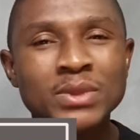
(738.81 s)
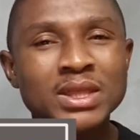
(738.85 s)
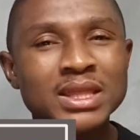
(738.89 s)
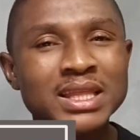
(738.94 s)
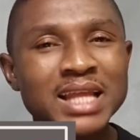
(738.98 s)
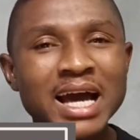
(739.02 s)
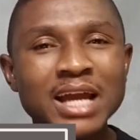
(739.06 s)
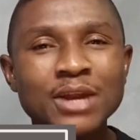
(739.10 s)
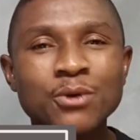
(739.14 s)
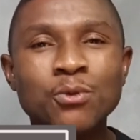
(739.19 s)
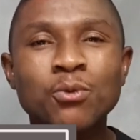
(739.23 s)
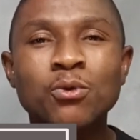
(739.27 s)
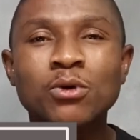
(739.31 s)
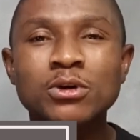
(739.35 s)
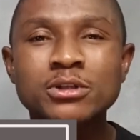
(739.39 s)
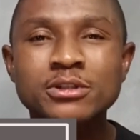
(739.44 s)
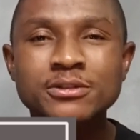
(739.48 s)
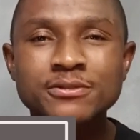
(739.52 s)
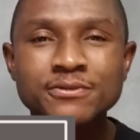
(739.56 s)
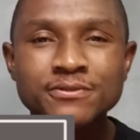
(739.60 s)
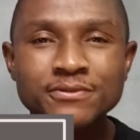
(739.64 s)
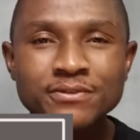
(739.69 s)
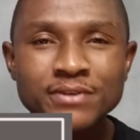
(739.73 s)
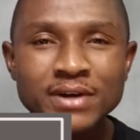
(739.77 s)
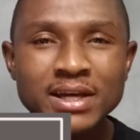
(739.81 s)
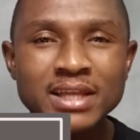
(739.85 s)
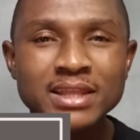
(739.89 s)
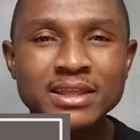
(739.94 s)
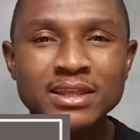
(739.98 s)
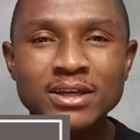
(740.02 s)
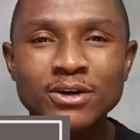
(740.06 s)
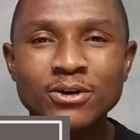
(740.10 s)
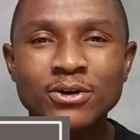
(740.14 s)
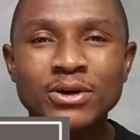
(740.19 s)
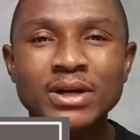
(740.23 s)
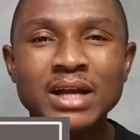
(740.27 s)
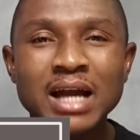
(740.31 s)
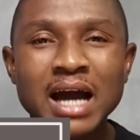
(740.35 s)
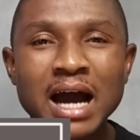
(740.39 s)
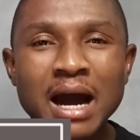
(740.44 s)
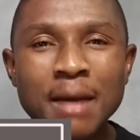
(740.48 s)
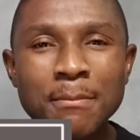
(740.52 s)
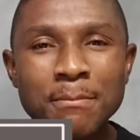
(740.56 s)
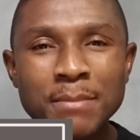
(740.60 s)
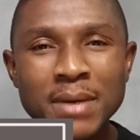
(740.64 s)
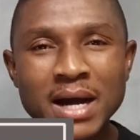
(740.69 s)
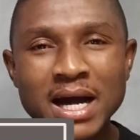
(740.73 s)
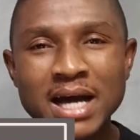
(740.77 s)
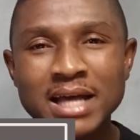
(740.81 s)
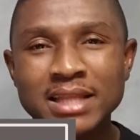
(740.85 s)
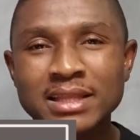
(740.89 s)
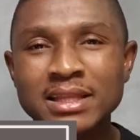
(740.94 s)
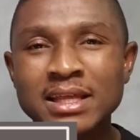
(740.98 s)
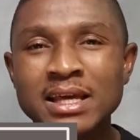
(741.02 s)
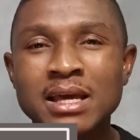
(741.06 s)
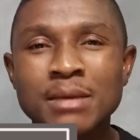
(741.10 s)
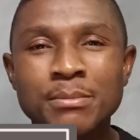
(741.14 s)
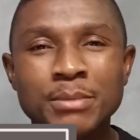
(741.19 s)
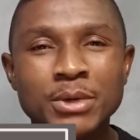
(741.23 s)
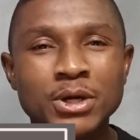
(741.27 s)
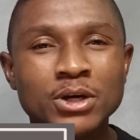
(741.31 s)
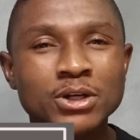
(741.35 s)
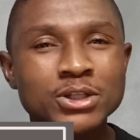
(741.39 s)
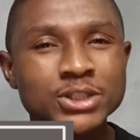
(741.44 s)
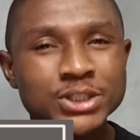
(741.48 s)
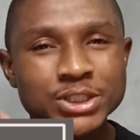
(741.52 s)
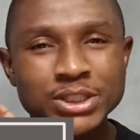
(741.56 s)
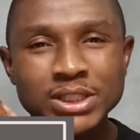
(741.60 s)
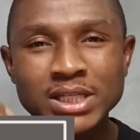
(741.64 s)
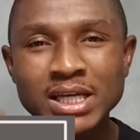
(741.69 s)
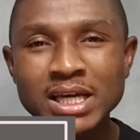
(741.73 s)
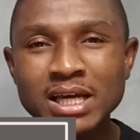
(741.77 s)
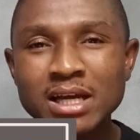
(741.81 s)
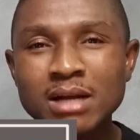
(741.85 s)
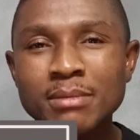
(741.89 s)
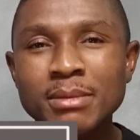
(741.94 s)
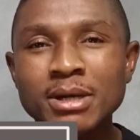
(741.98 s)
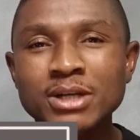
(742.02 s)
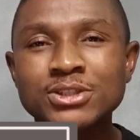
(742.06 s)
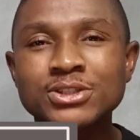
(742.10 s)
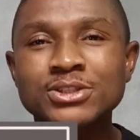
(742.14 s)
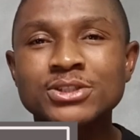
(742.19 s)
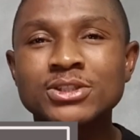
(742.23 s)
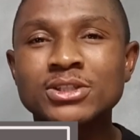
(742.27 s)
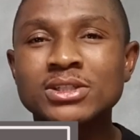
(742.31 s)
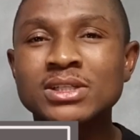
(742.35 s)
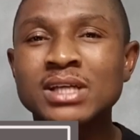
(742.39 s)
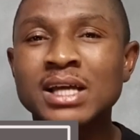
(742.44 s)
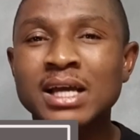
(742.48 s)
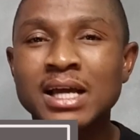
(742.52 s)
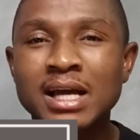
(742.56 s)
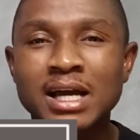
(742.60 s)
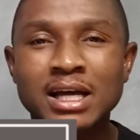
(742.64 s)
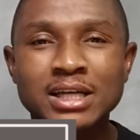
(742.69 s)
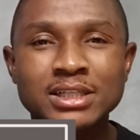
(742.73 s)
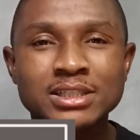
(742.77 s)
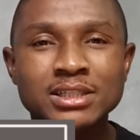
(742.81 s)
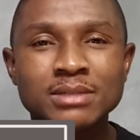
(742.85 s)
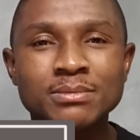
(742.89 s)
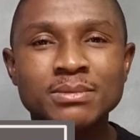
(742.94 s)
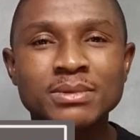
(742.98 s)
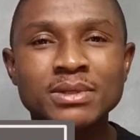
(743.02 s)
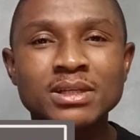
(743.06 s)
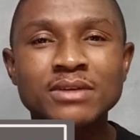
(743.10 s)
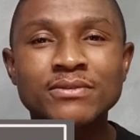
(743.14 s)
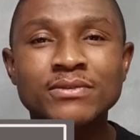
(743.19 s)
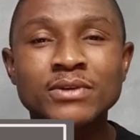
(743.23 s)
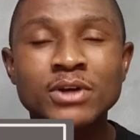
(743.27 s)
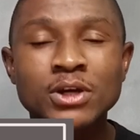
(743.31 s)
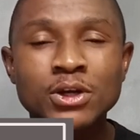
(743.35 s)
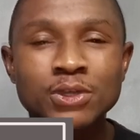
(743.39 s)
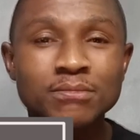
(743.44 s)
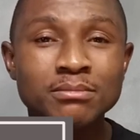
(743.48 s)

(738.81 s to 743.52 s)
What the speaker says: That was faith on her part, because she heard about Jesus and she believed.